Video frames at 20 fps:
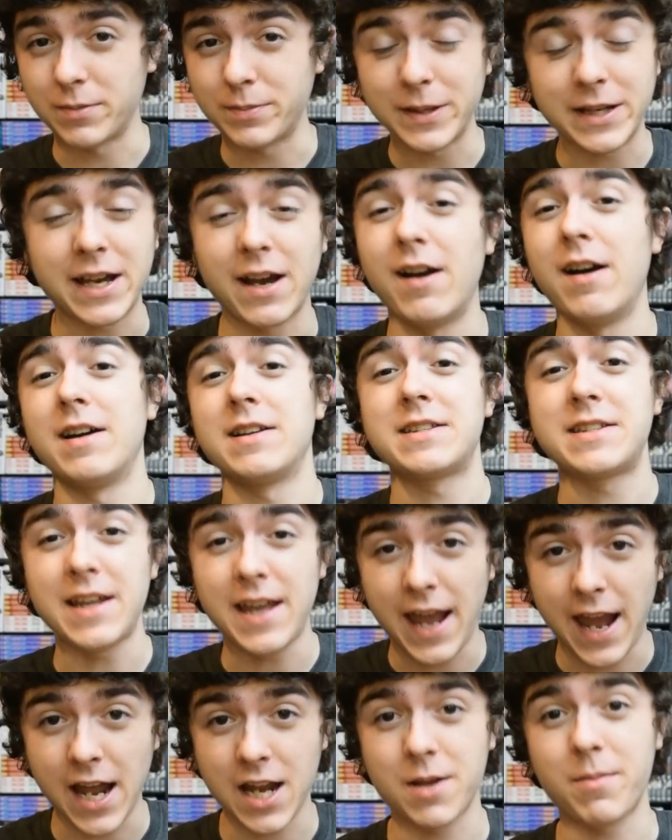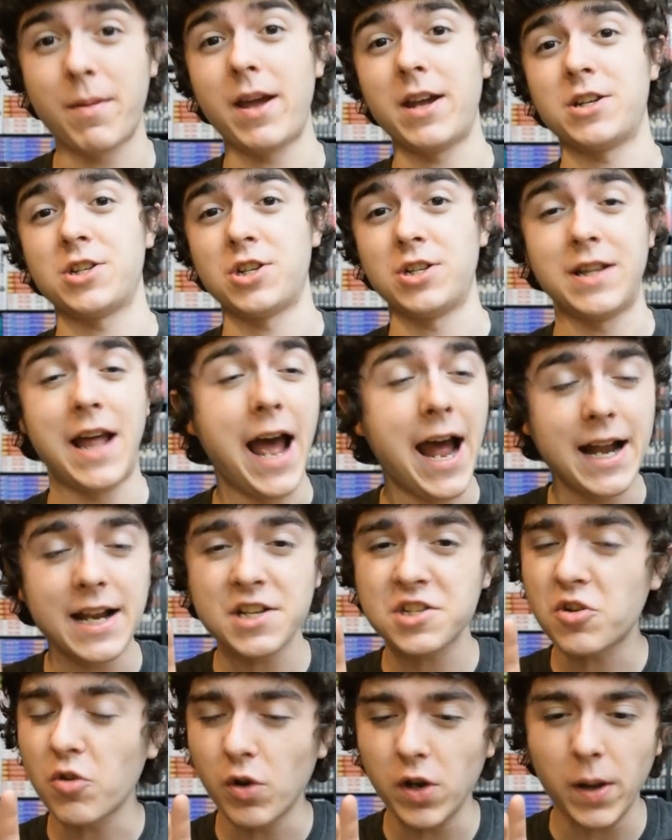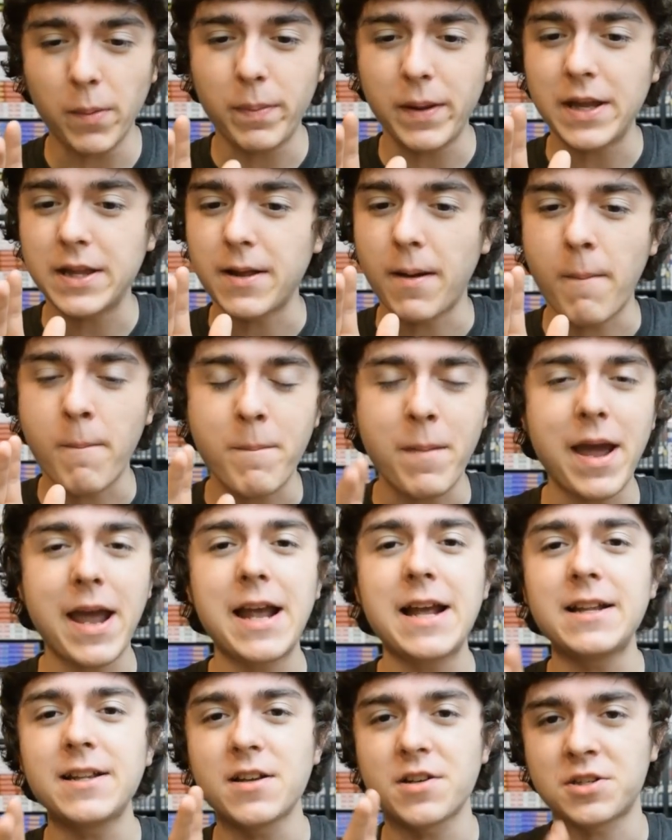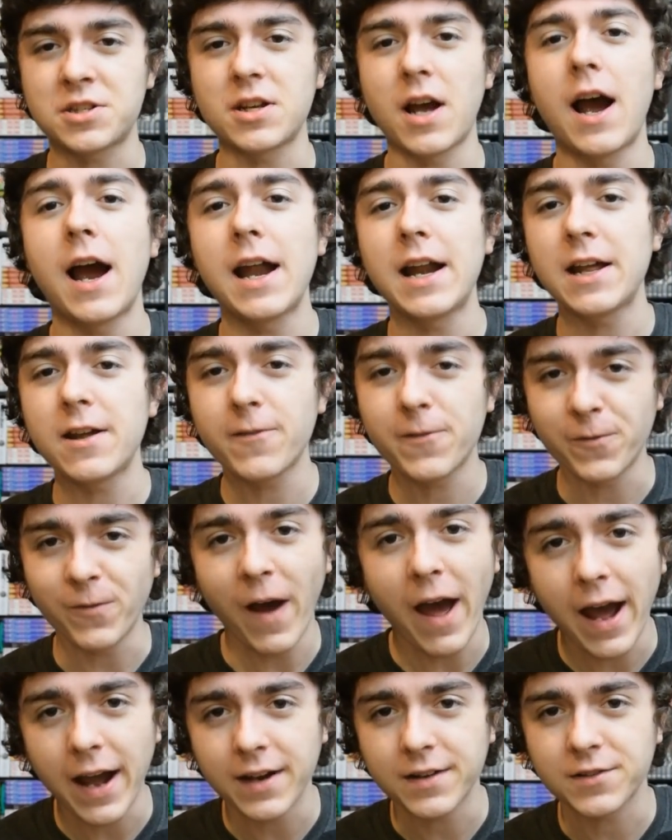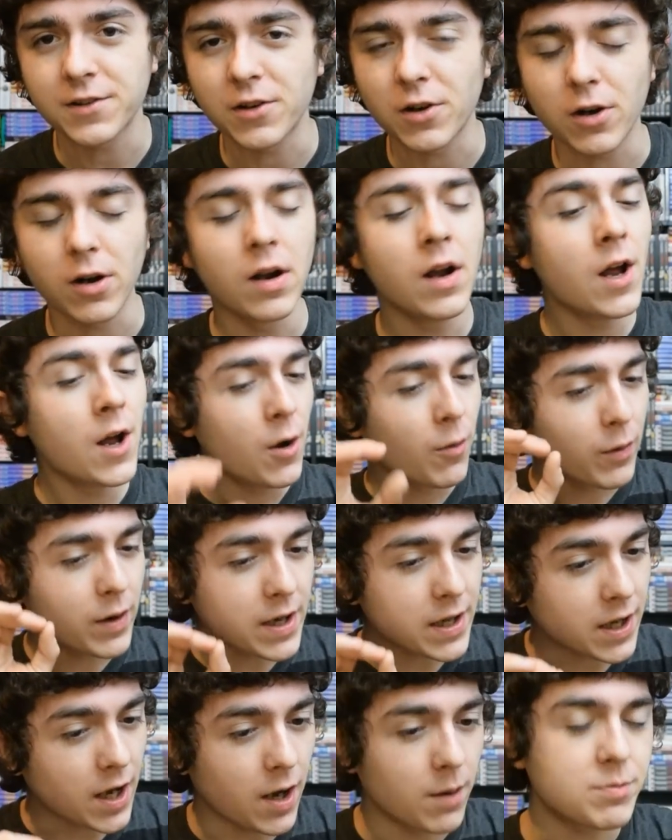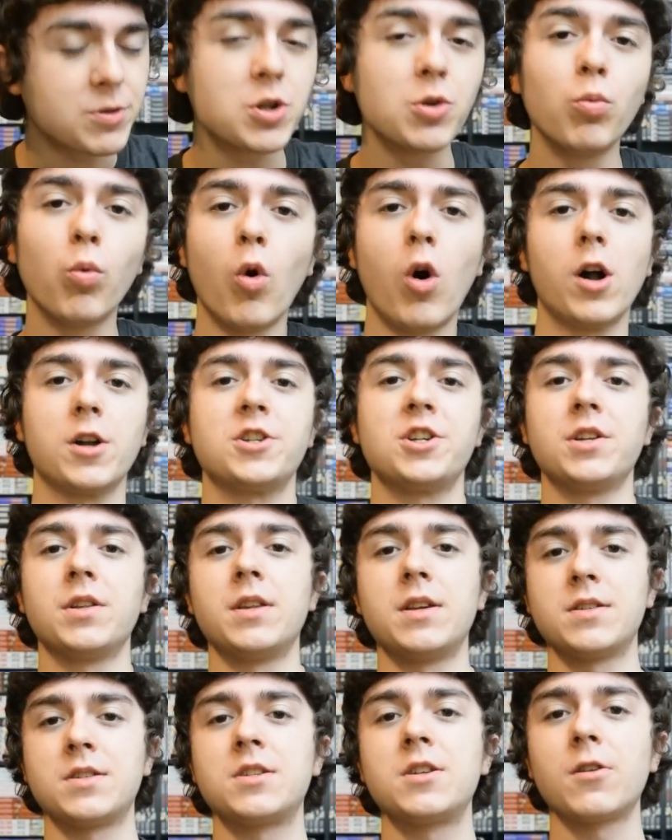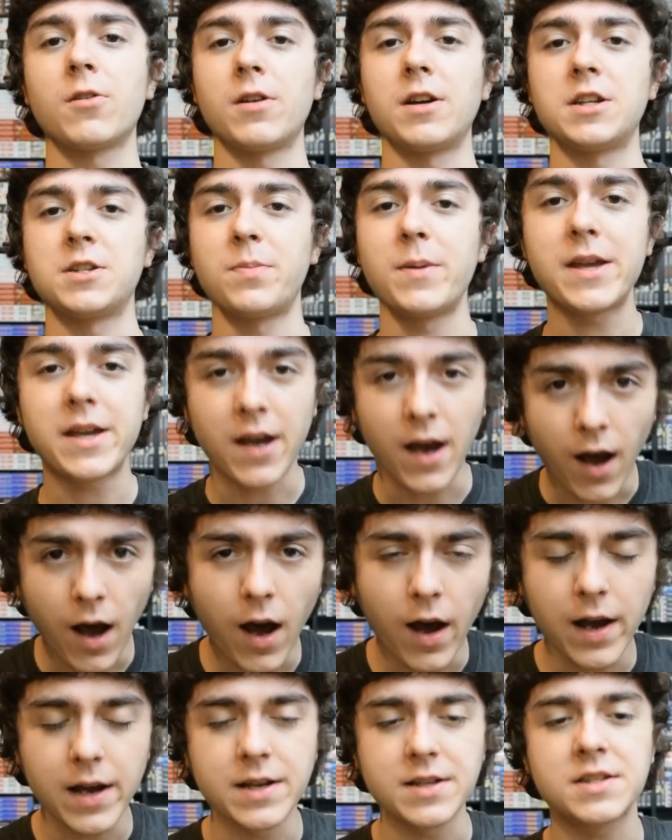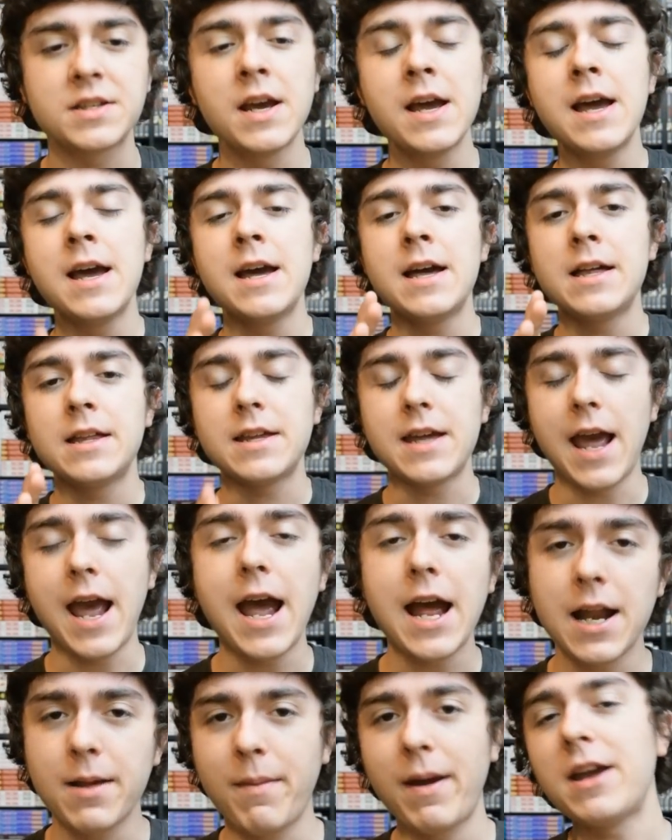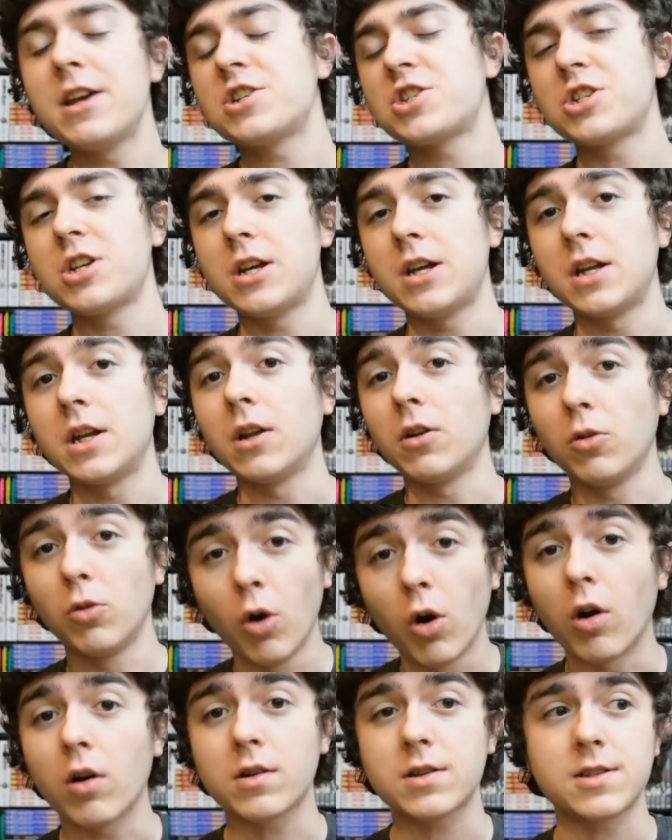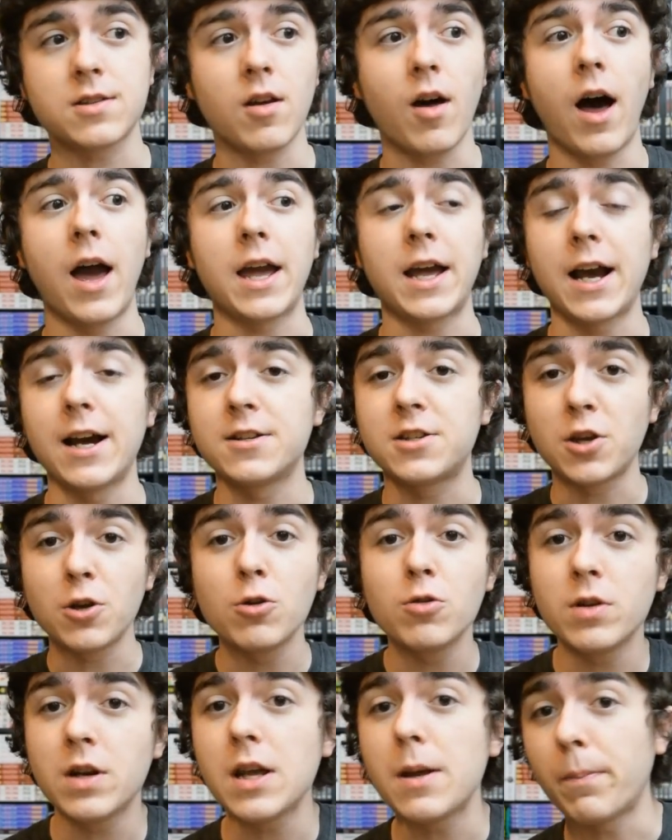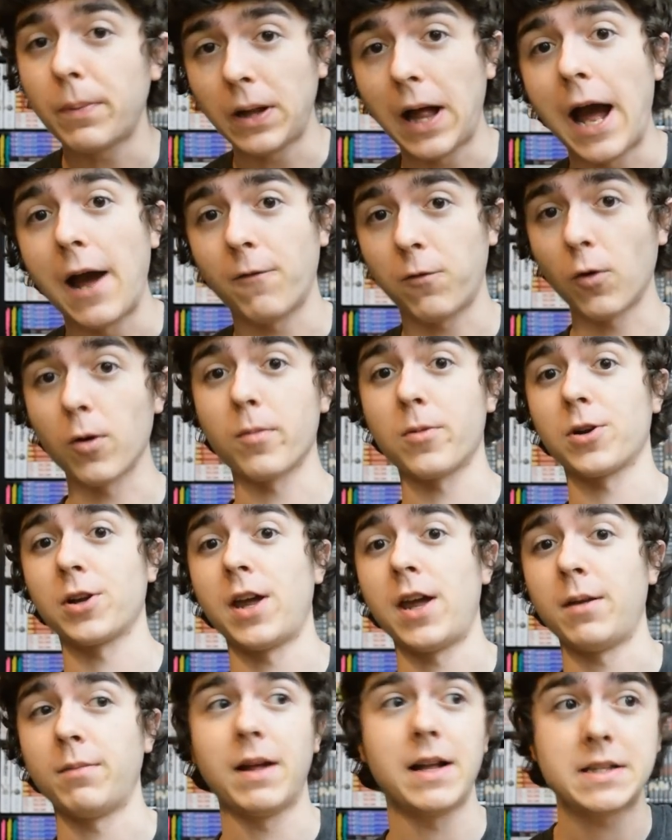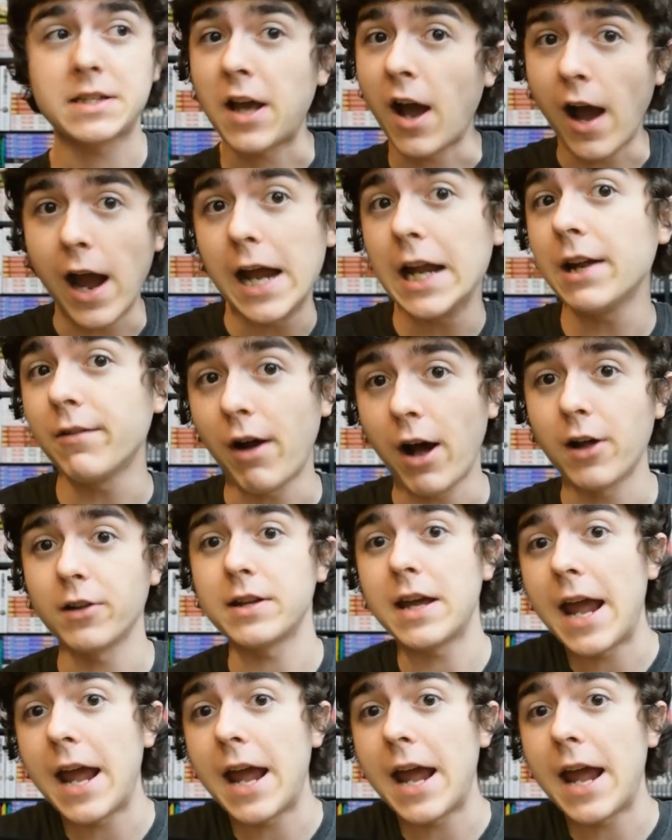Because the animation, that is going to be the main deciding factor when it comes to watching this series, because the animation looks like a two D platformer game. That's kind of how